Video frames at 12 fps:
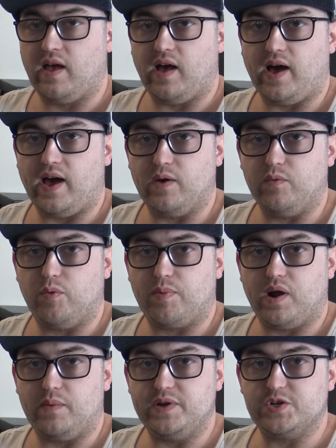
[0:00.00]
I will
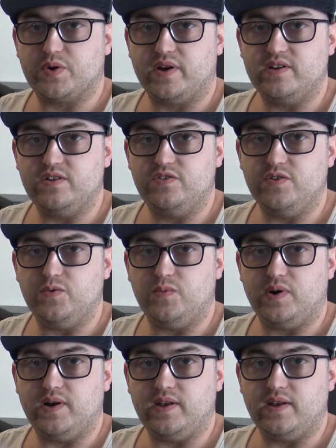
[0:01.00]
probably try to do
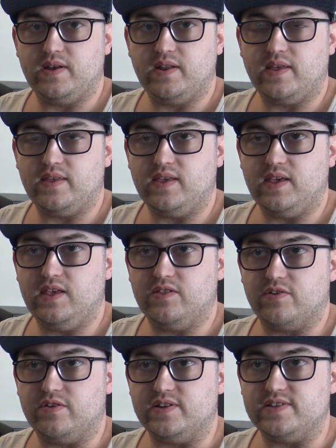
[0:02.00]
one
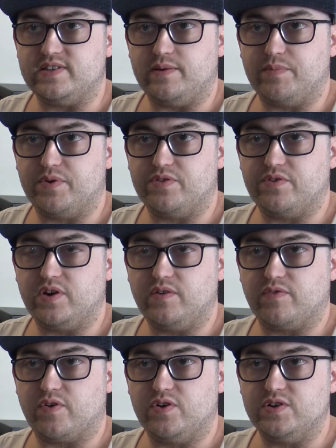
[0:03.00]
either December
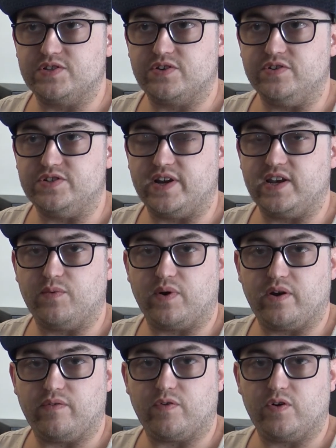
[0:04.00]
31st or
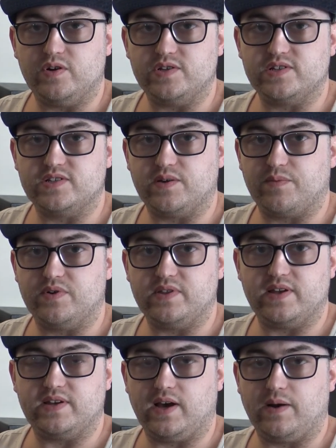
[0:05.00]
January 1st, somewhere in
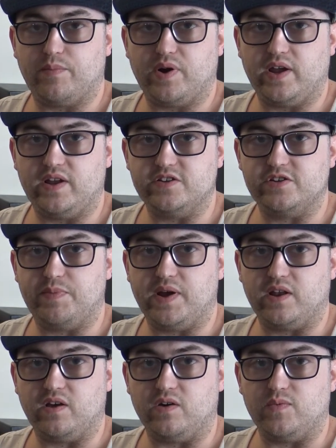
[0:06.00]
that time range,
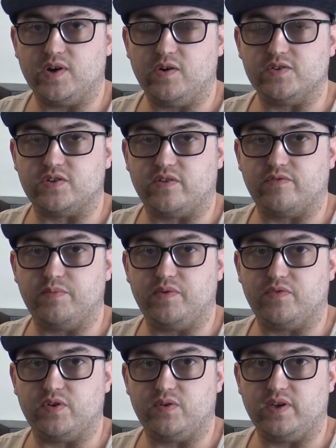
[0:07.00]
depending on what goes on for me
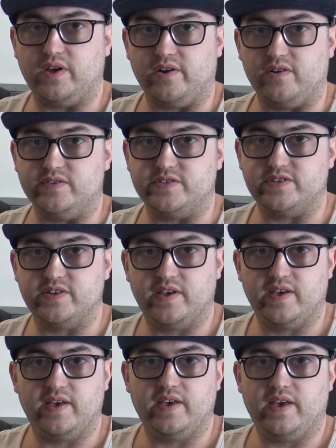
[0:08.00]
for New Year's,
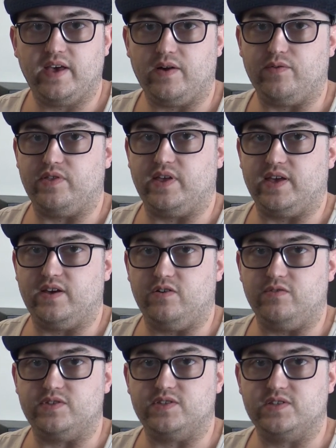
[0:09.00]
everything
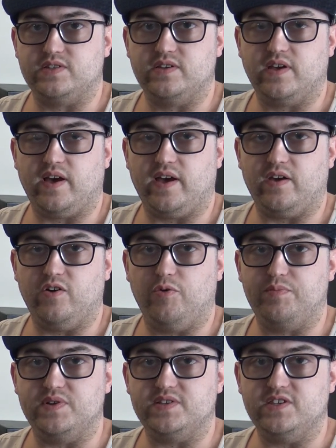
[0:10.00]
else. I
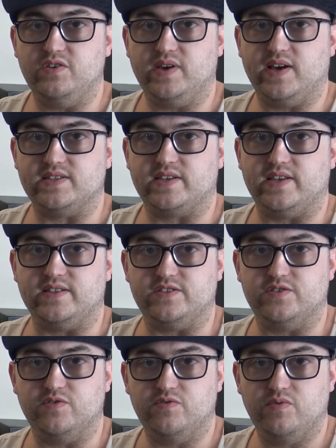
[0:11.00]
hope to see you guys again
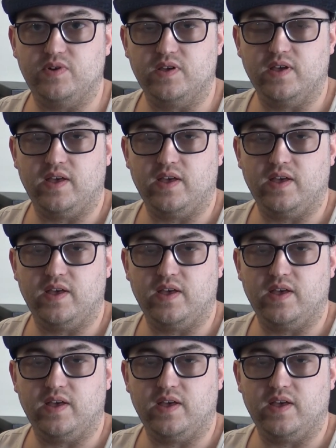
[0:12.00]
soon.